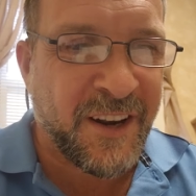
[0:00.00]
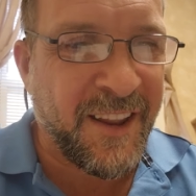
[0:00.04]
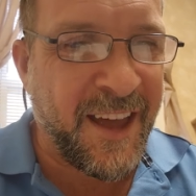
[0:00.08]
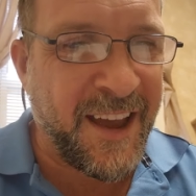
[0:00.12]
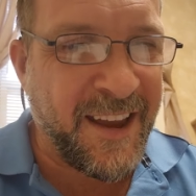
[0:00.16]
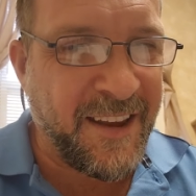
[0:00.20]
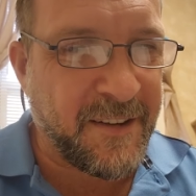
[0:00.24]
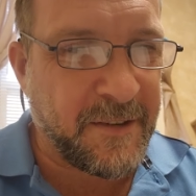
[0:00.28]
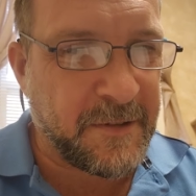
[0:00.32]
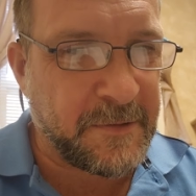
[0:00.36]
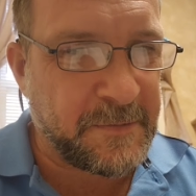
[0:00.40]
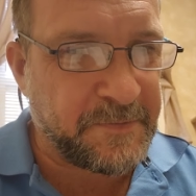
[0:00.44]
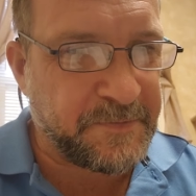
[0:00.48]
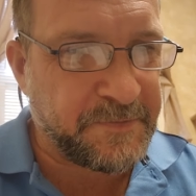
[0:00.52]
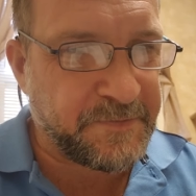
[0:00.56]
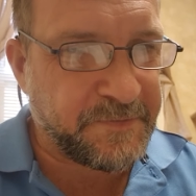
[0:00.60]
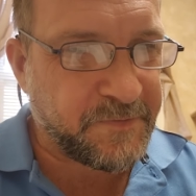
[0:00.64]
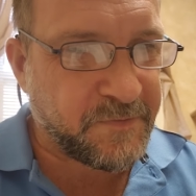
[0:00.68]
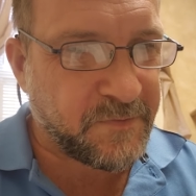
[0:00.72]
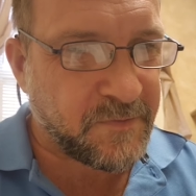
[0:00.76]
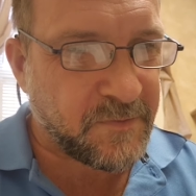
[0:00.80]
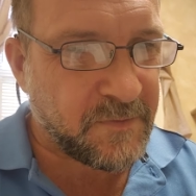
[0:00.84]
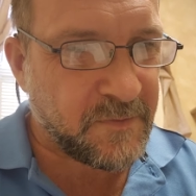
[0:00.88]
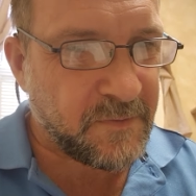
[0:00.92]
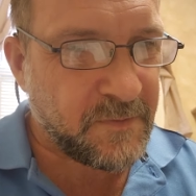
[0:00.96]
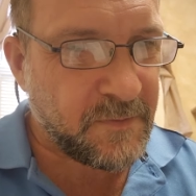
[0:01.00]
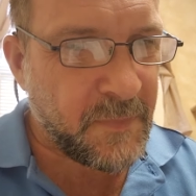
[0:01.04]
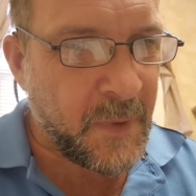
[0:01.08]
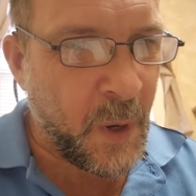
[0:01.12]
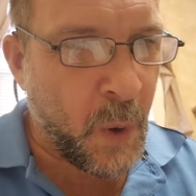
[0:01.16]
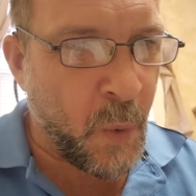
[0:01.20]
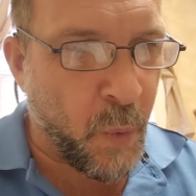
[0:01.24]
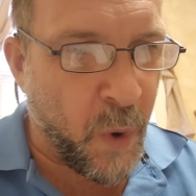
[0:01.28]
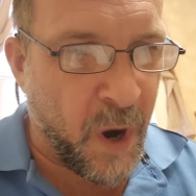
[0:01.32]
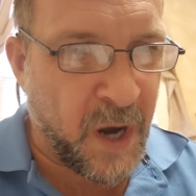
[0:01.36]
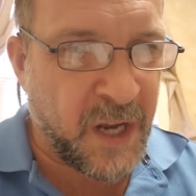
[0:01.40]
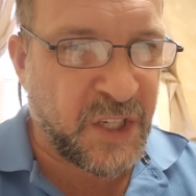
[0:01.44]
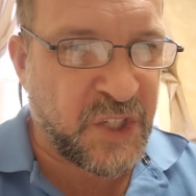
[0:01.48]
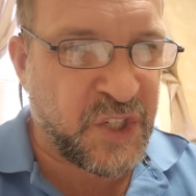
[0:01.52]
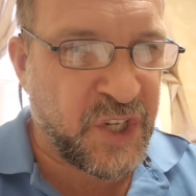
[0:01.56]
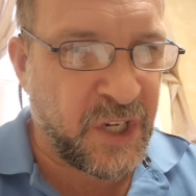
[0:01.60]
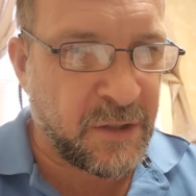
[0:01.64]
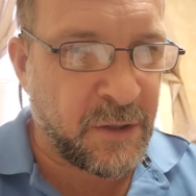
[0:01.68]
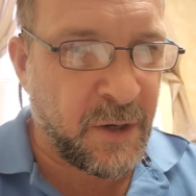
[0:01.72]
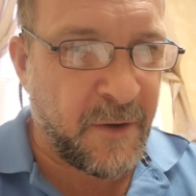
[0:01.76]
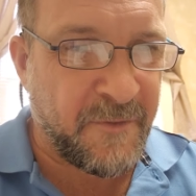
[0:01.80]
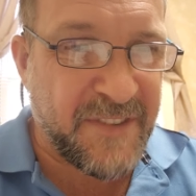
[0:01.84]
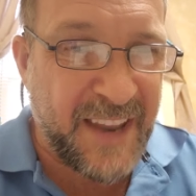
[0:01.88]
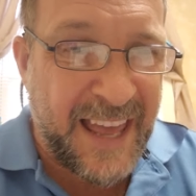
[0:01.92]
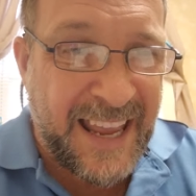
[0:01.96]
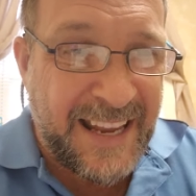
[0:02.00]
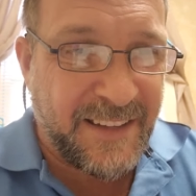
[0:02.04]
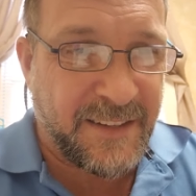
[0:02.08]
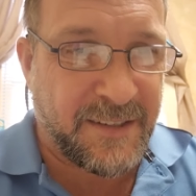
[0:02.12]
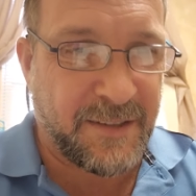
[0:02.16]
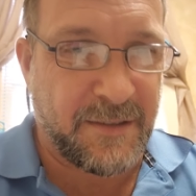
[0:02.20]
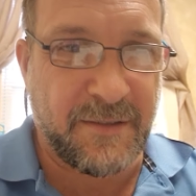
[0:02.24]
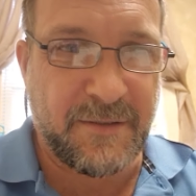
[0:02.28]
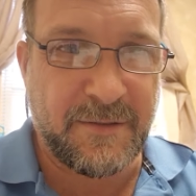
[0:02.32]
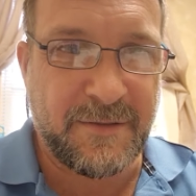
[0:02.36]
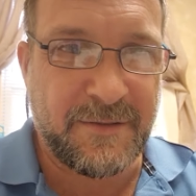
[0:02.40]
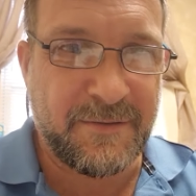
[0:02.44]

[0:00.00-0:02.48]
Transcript: light. Walk as children of light.